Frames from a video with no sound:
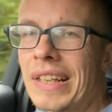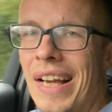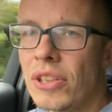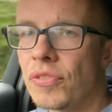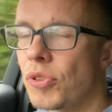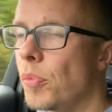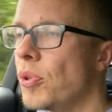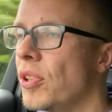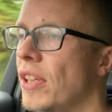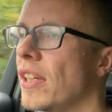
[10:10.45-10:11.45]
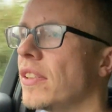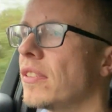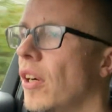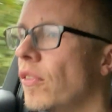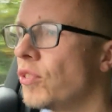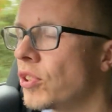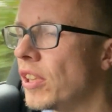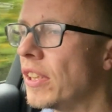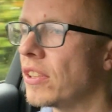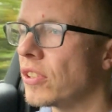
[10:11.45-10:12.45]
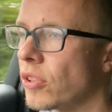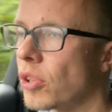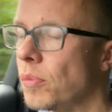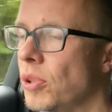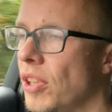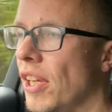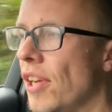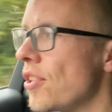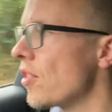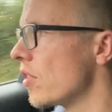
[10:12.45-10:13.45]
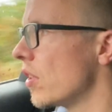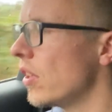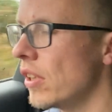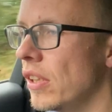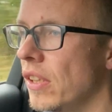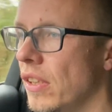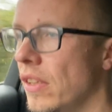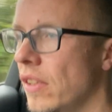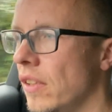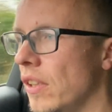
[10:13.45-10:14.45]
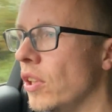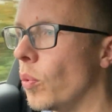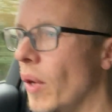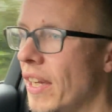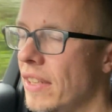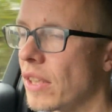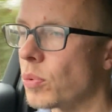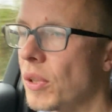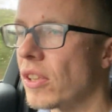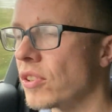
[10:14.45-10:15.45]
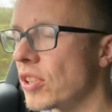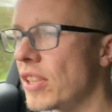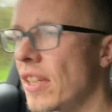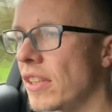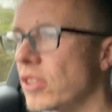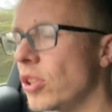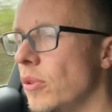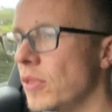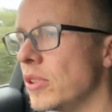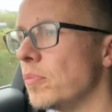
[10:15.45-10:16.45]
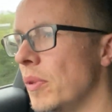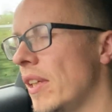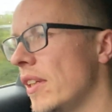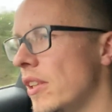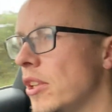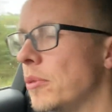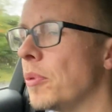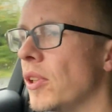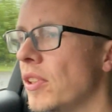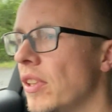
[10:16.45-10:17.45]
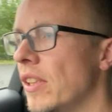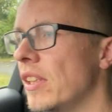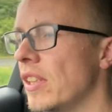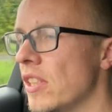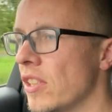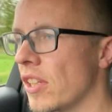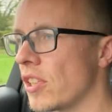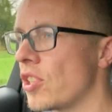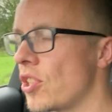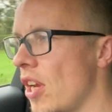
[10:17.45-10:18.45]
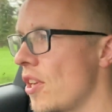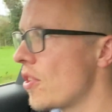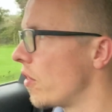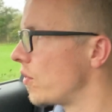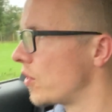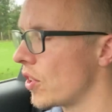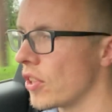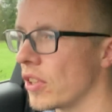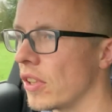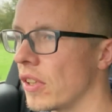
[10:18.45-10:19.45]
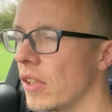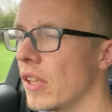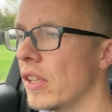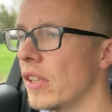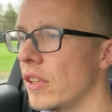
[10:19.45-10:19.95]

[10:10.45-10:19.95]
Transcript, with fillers: kind of communicate. Obviously, it's not communication in a way that we understand as human beings, but it's an exchange of certain